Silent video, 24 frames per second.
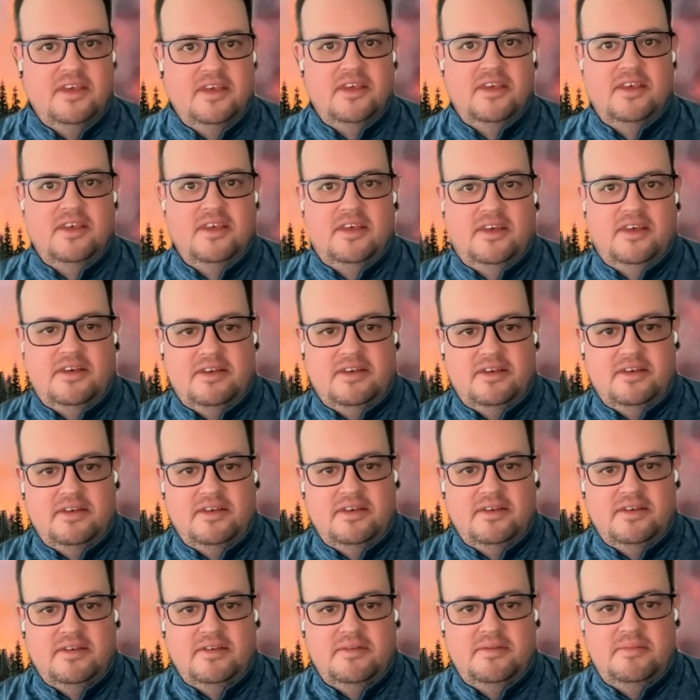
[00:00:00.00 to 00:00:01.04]

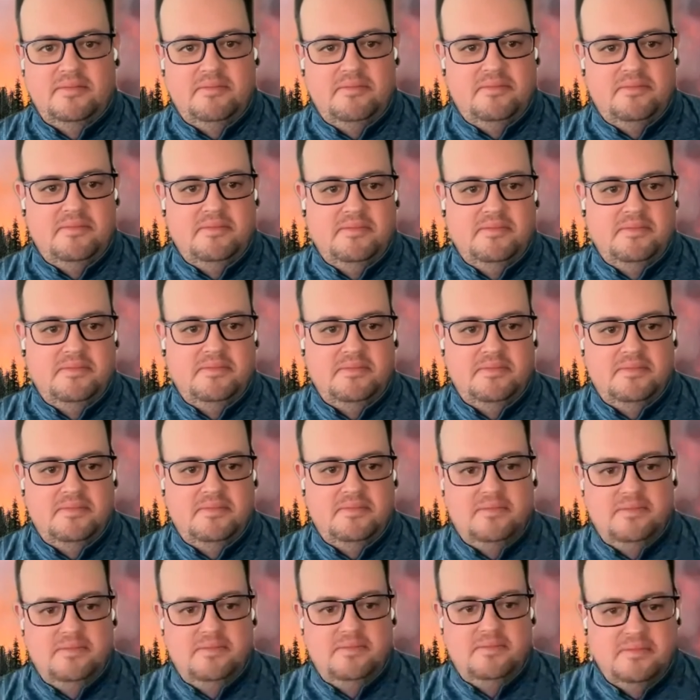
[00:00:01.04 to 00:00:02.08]

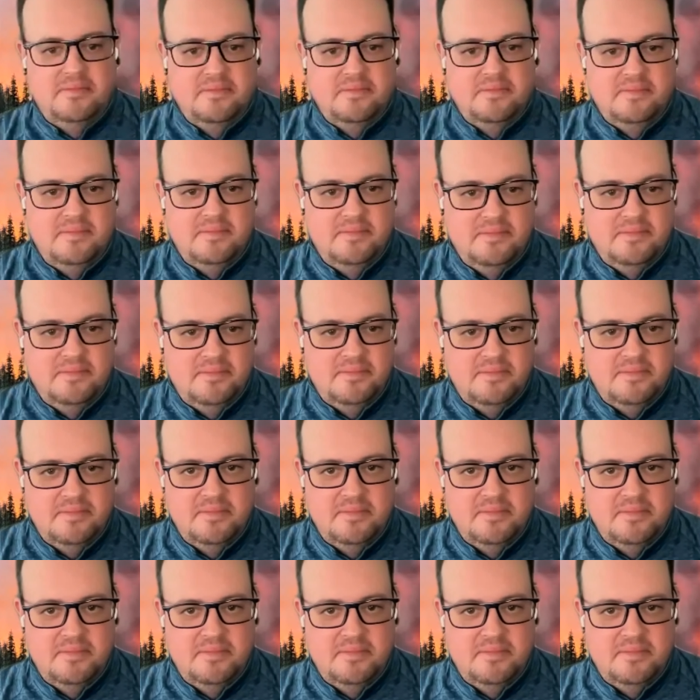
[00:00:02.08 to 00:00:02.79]
(no one is talking)